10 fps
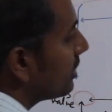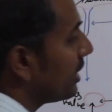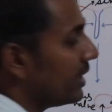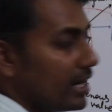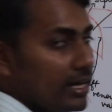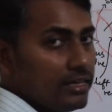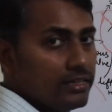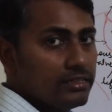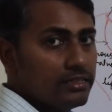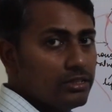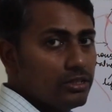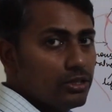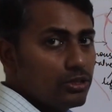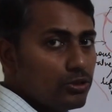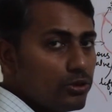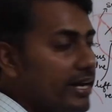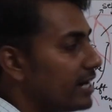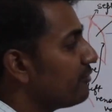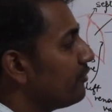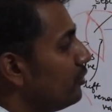canal to
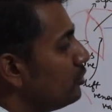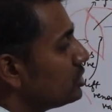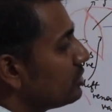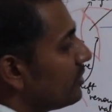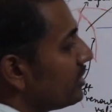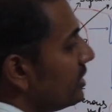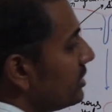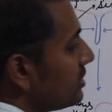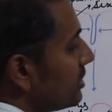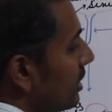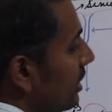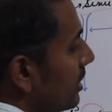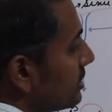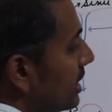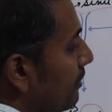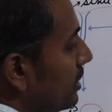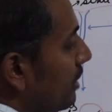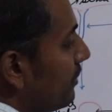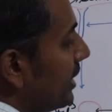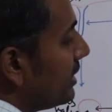get fused with this
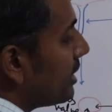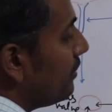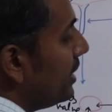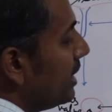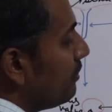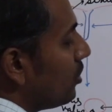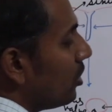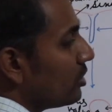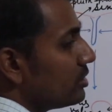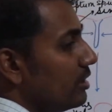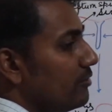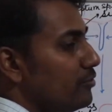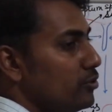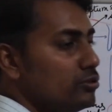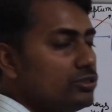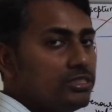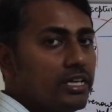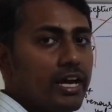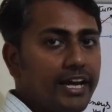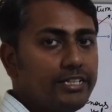septum intermedium or the
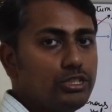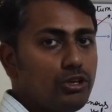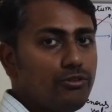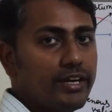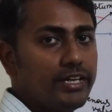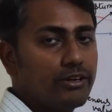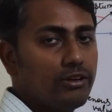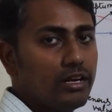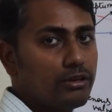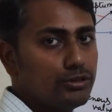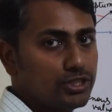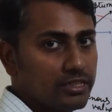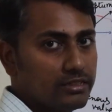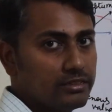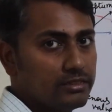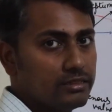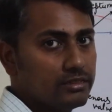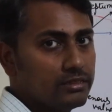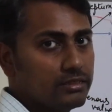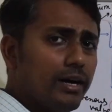fused atrioventricular cushion.
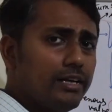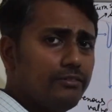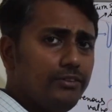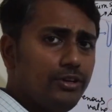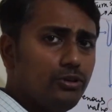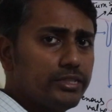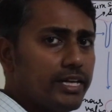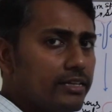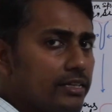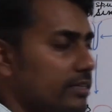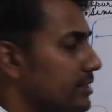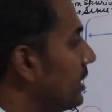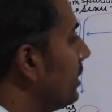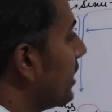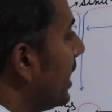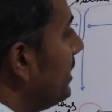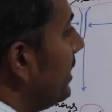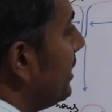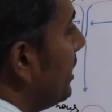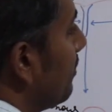But we know that the right
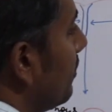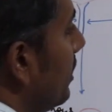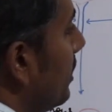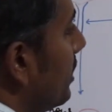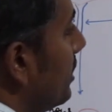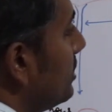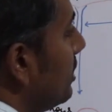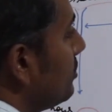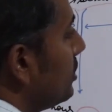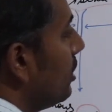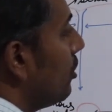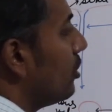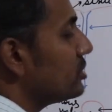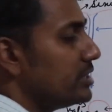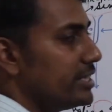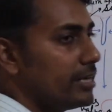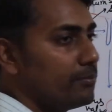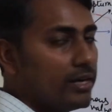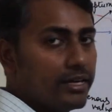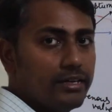atrium receives the
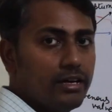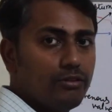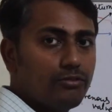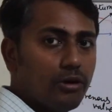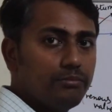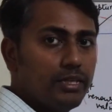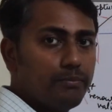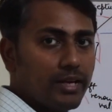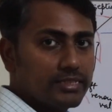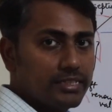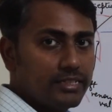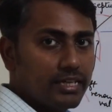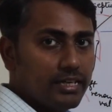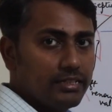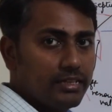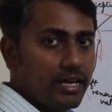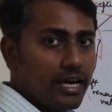oxygenated blood from the placenta,